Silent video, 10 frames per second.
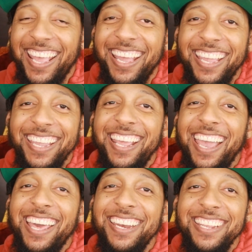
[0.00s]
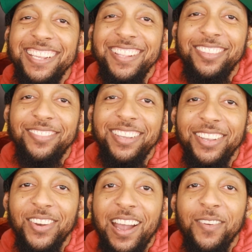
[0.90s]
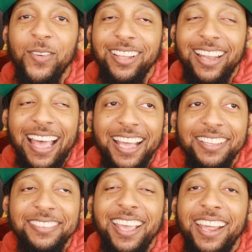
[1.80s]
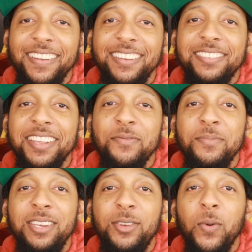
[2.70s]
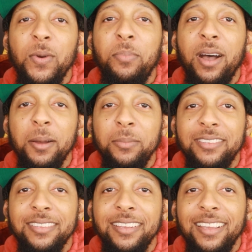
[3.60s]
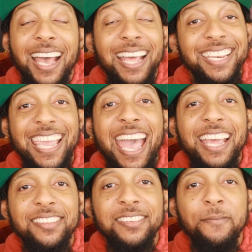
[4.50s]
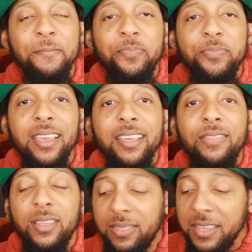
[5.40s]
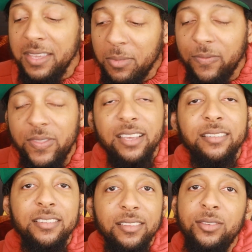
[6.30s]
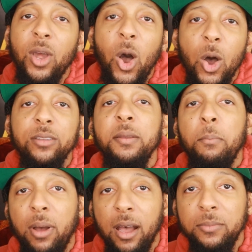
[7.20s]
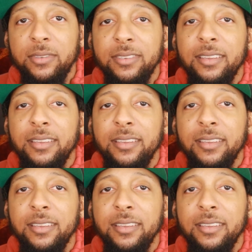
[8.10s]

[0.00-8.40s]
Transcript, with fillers: in editing this video, I realized that instead of me doing pups, I did cats. The theme of this is dogs and pups.